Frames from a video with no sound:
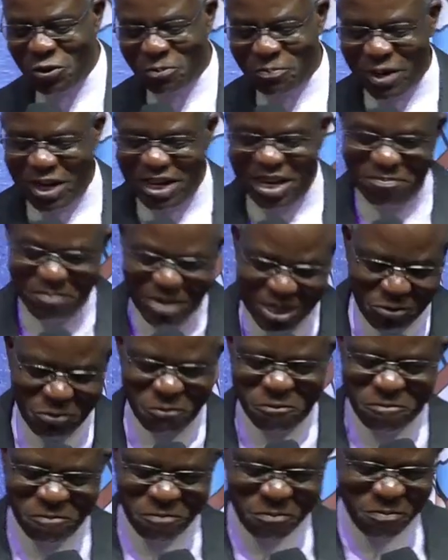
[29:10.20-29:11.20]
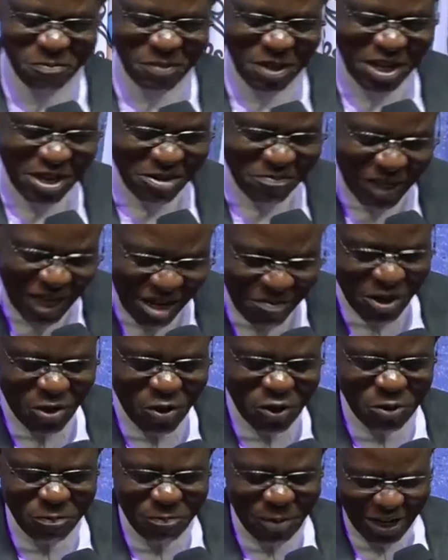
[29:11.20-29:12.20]
point number two. But let me go
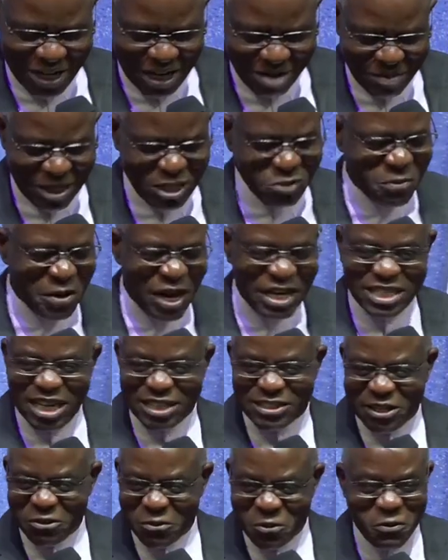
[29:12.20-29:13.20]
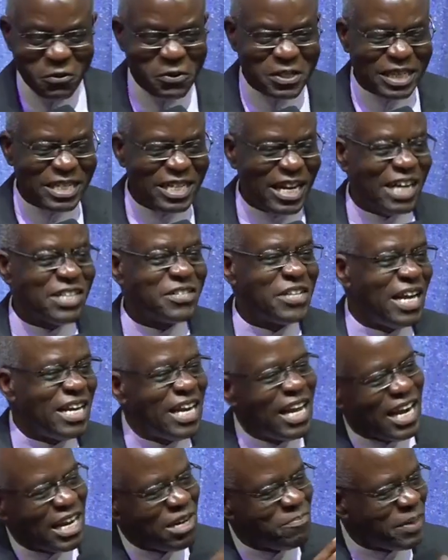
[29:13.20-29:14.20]
to point number two. I'll just introduce it. Next Sunday,
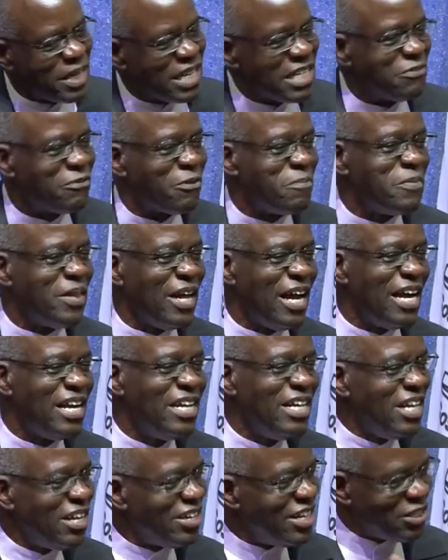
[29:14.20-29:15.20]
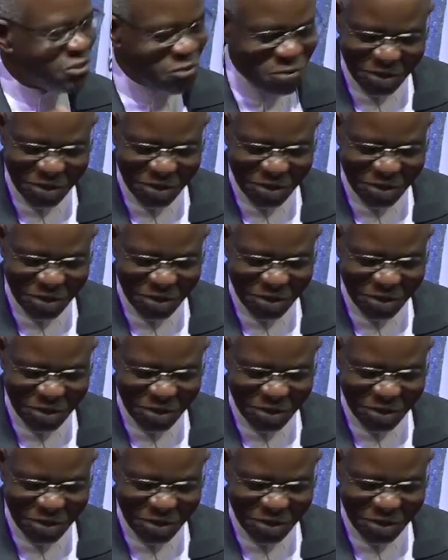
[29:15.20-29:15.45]
I can pick it from there. There's no